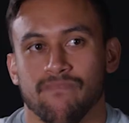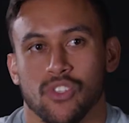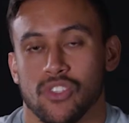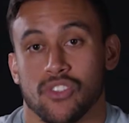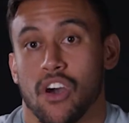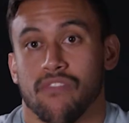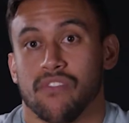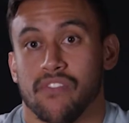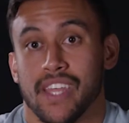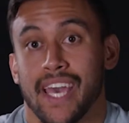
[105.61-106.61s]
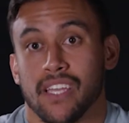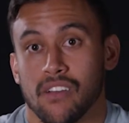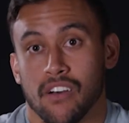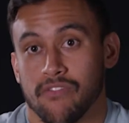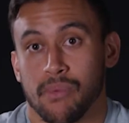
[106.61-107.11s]
Just off of that,
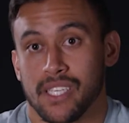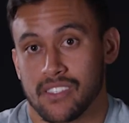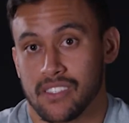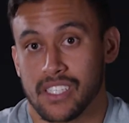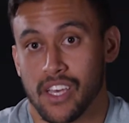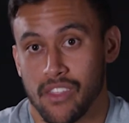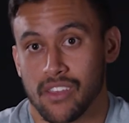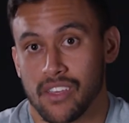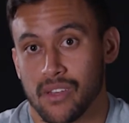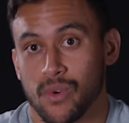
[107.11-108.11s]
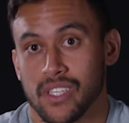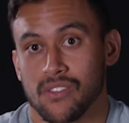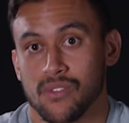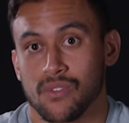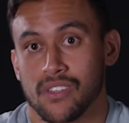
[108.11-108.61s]
off basically nothing, I went
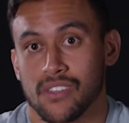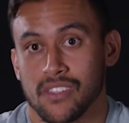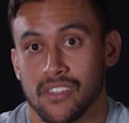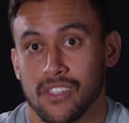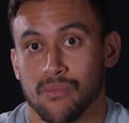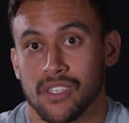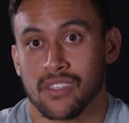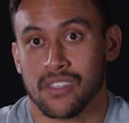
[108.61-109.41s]
to Columbia.